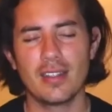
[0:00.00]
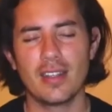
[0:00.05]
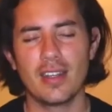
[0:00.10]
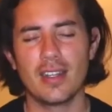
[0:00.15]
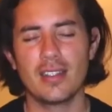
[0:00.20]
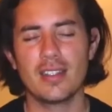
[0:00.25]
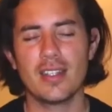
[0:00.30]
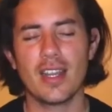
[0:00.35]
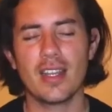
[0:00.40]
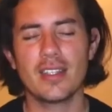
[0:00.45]

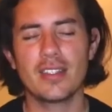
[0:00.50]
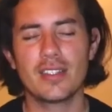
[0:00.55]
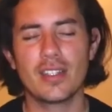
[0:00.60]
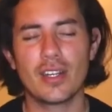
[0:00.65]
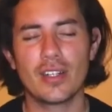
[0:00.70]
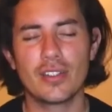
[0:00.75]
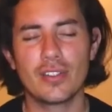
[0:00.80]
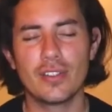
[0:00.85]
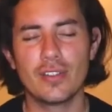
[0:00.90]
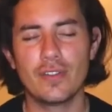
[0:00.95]
and I
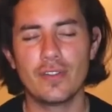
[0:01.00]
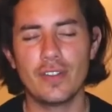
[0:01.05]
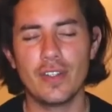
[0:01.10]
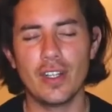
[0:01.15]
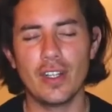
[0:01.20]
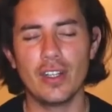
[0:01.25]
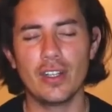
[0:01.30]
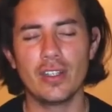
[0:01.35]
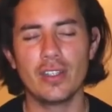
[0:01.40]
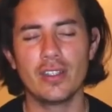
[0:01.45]
start to
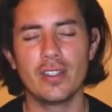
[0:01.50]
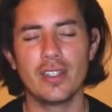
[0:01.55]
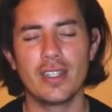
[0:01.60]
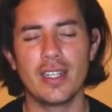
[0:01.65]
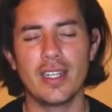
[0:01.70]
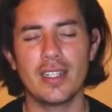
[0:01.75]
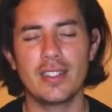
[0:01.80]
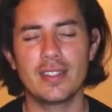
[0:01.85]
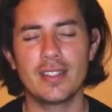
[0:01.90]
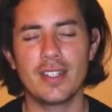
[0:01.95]
feel
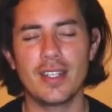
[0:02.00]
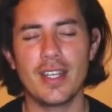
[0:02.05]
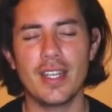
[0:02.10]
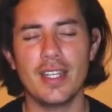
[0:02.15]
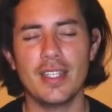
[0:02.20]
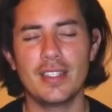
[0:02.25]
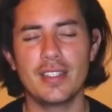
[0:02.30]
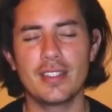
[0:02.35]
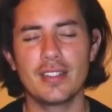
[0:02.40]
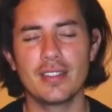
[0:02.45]
its
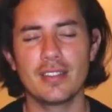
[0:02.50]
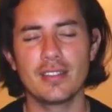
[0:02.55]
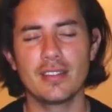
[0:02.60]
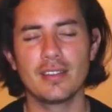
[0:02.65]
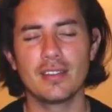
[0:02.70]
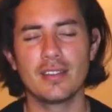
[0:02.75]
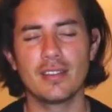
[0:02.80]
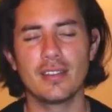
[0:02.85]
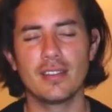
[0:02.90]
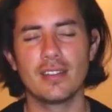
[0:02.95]
heat
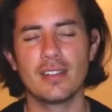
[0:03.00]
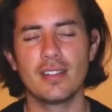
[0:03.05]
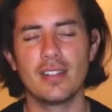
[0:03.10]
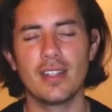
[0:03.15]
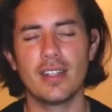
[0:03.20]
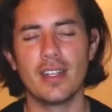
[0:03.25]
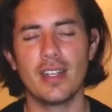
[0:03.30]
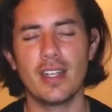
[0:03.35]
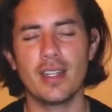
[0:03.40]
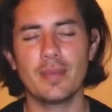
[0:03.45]

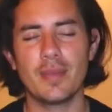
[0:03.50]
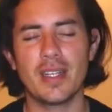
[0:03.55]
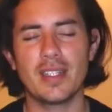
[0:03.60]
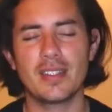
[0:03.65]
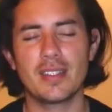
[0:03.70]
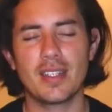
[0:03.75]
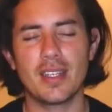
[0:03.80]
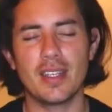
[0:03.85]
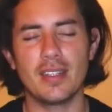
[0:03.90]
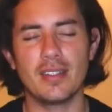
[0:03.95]
in my
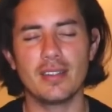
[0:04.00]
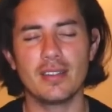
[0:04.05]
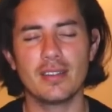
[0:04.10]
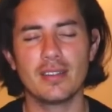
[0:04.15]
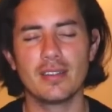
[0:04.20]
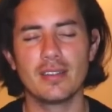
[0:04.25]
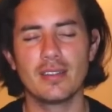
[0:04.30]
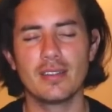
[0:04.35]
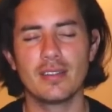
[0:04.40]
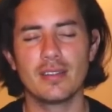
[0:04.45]
skin.